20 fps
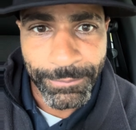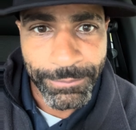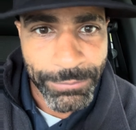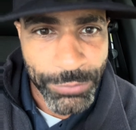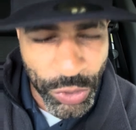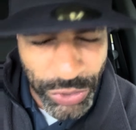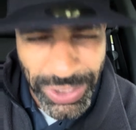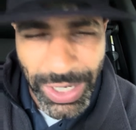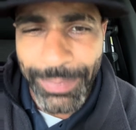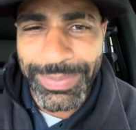
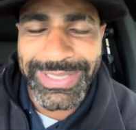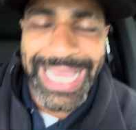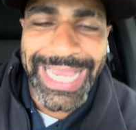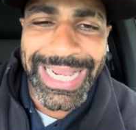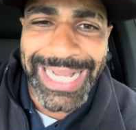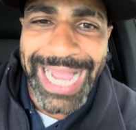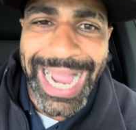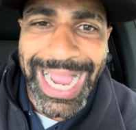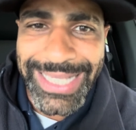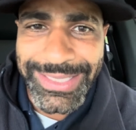You see what I'm saying,
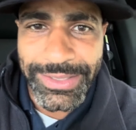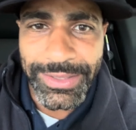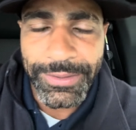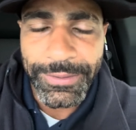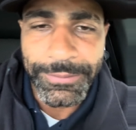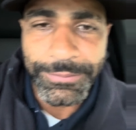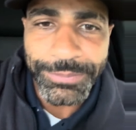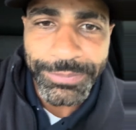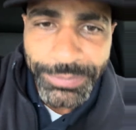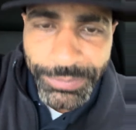guys?
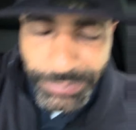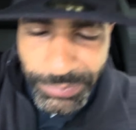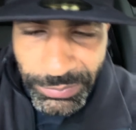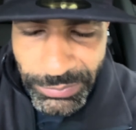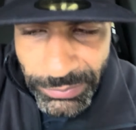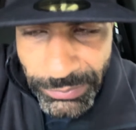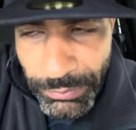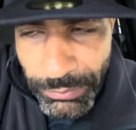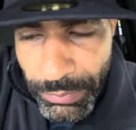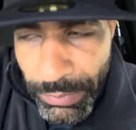
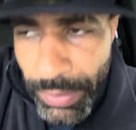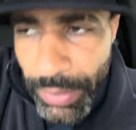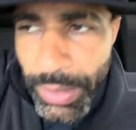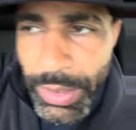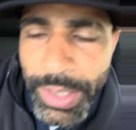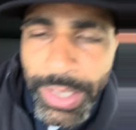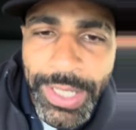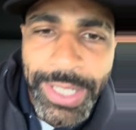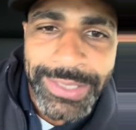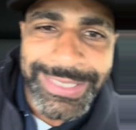
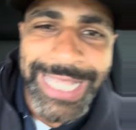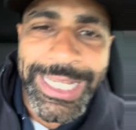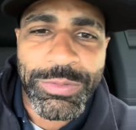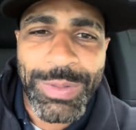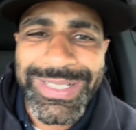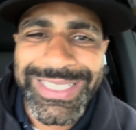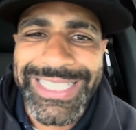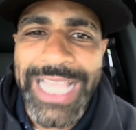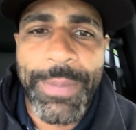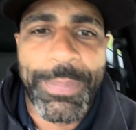This
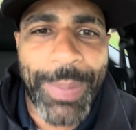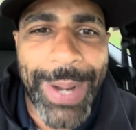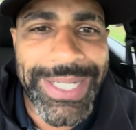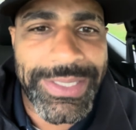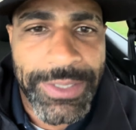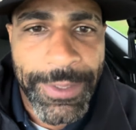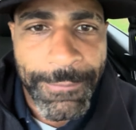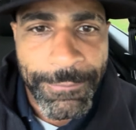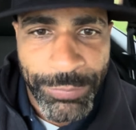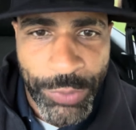what
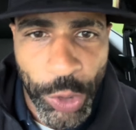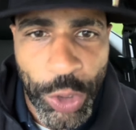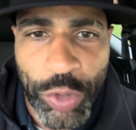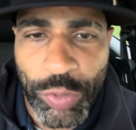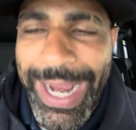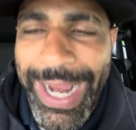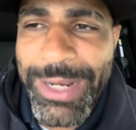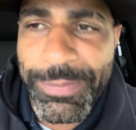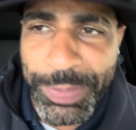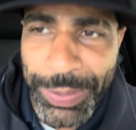separates the
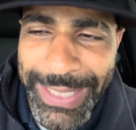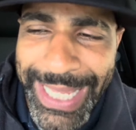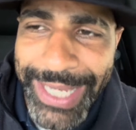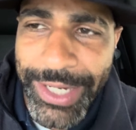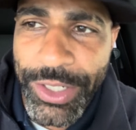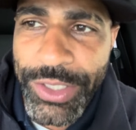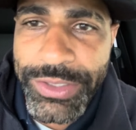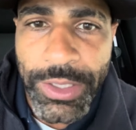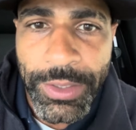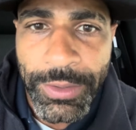great
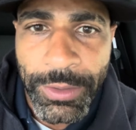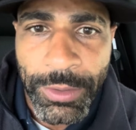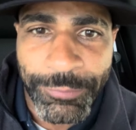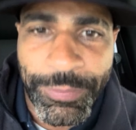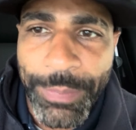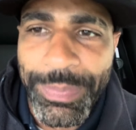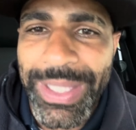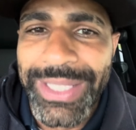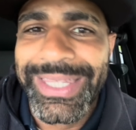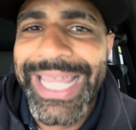players
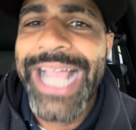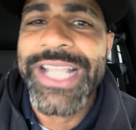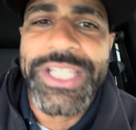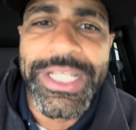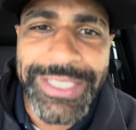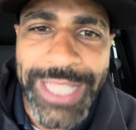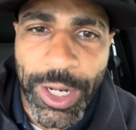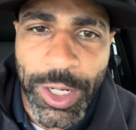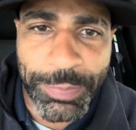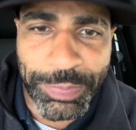from the
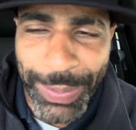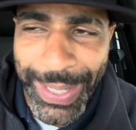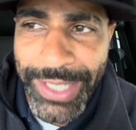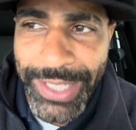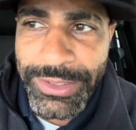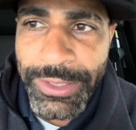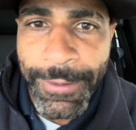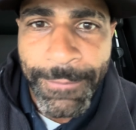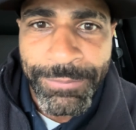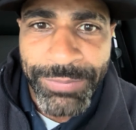legendary
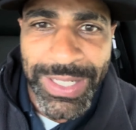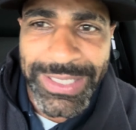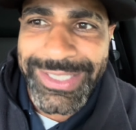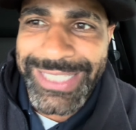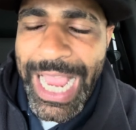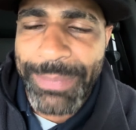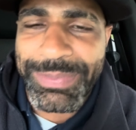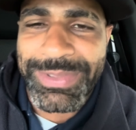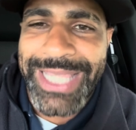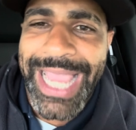players, the
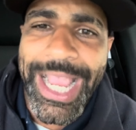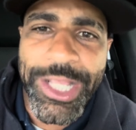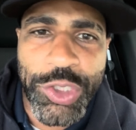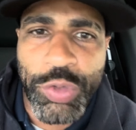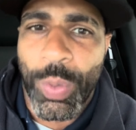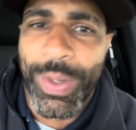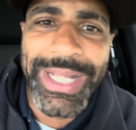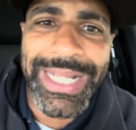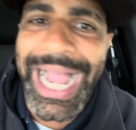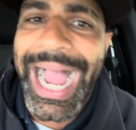top 10,
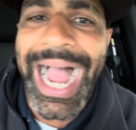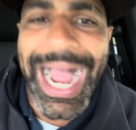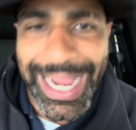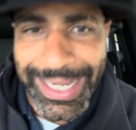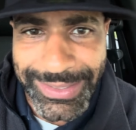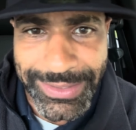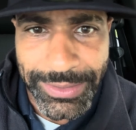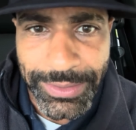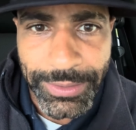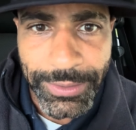20
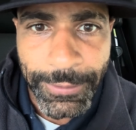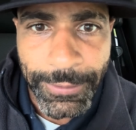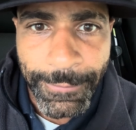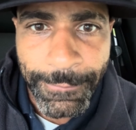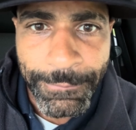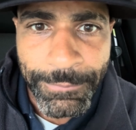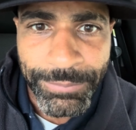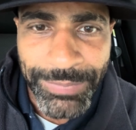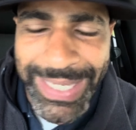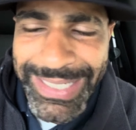guys.
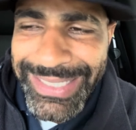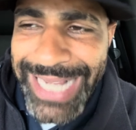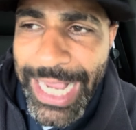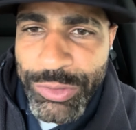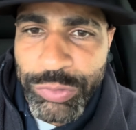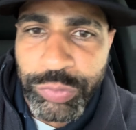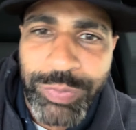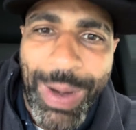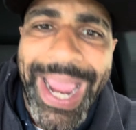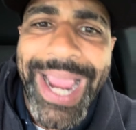These guys
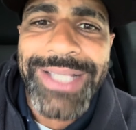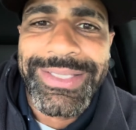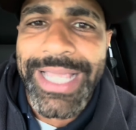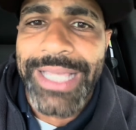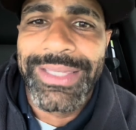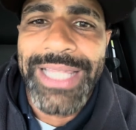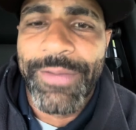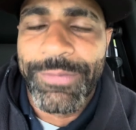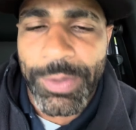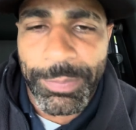raise their
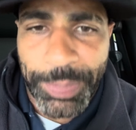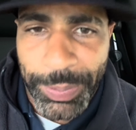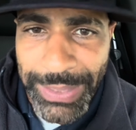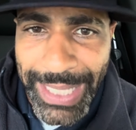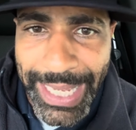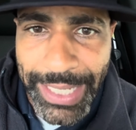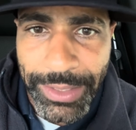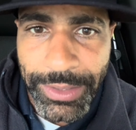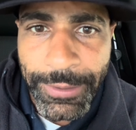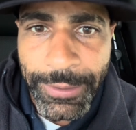level of
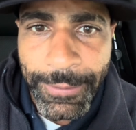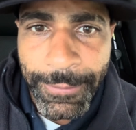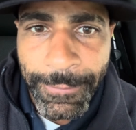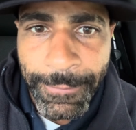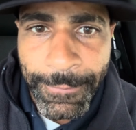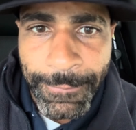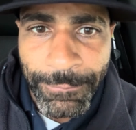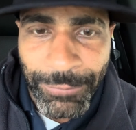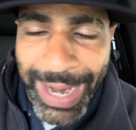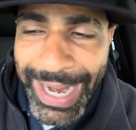play,
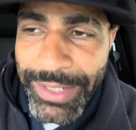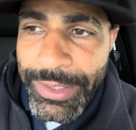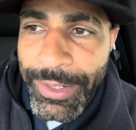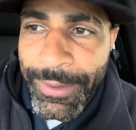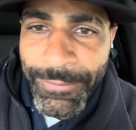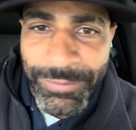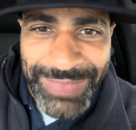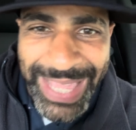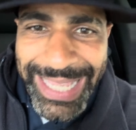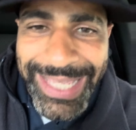right?
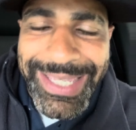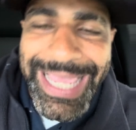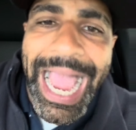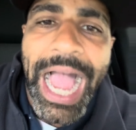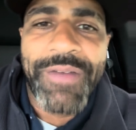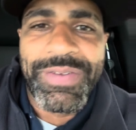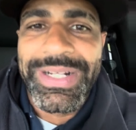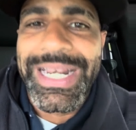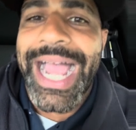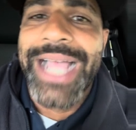They
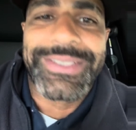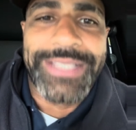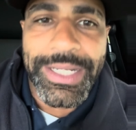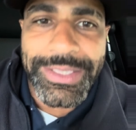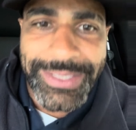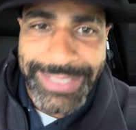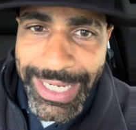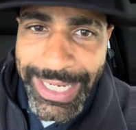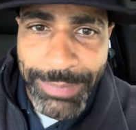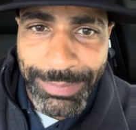galvanize their
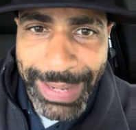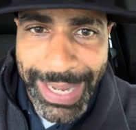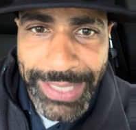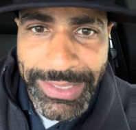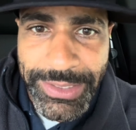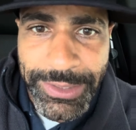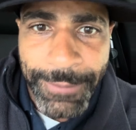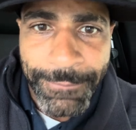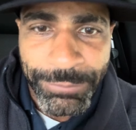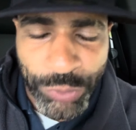
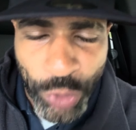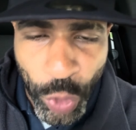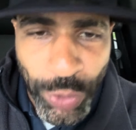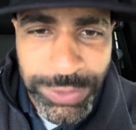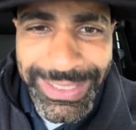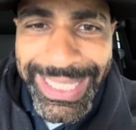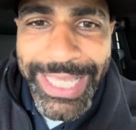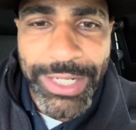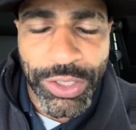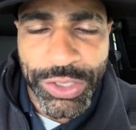teammates through
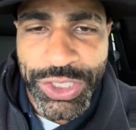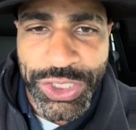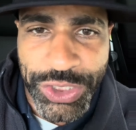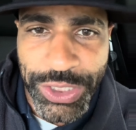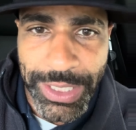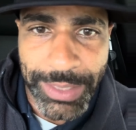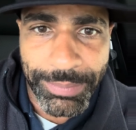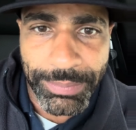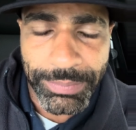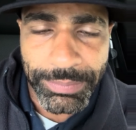leadership,